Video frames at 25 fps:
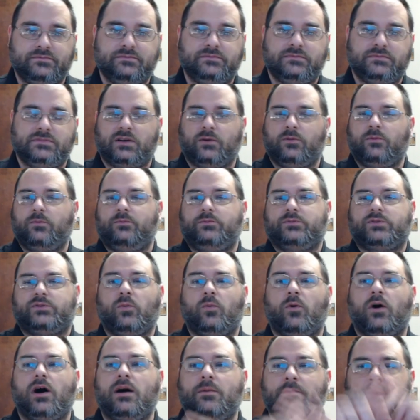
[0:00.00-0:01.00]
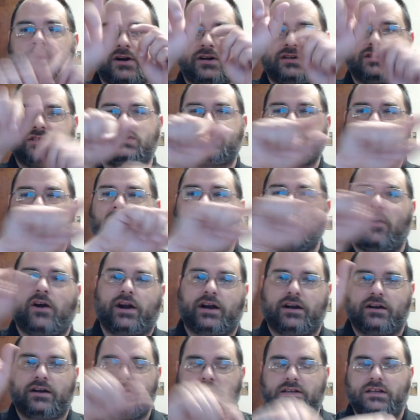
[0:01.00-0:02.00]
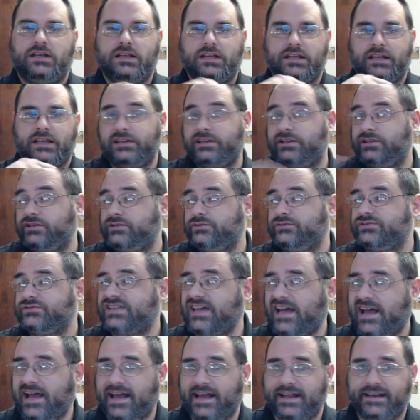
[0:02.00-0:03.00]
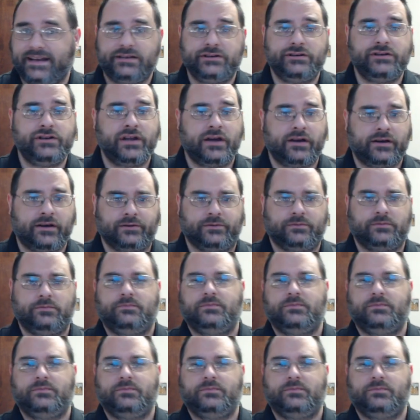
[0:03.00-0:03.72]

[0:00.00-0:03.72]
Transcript: The, the Walmart star, can you use that? No.